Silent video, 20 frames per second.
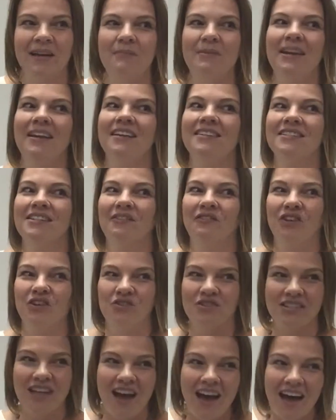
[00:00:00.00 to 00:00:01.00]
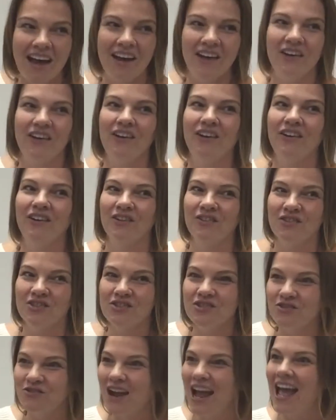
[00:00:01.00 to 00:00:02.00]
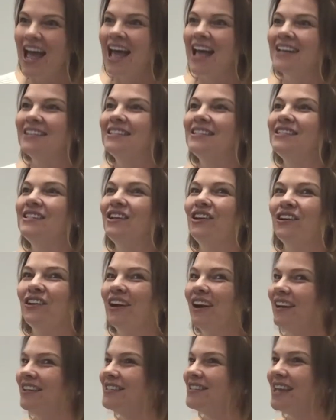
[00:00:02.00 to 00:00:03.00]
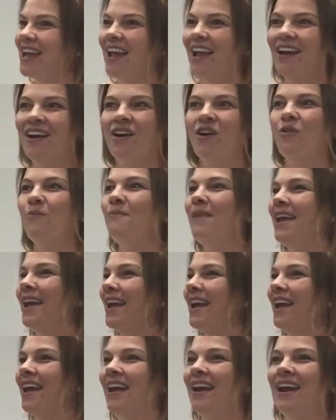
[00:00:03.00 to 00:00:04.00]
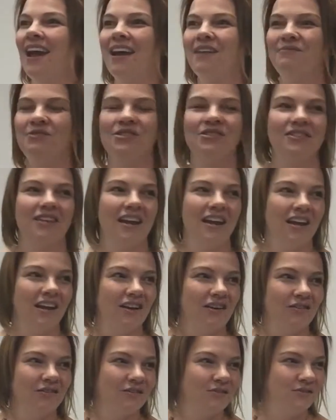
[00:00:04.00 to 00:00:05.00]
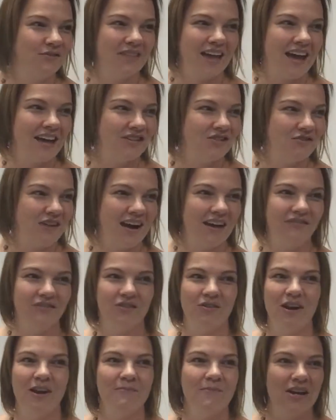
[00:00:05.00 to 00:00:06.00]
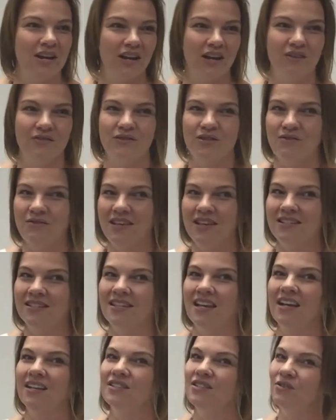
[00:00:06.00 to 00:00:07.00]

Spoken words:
Because if you're tired, you're stressed, you're gonna say, oh man, I'm just gonna go through that drive-thru, I'm gonna go do these things.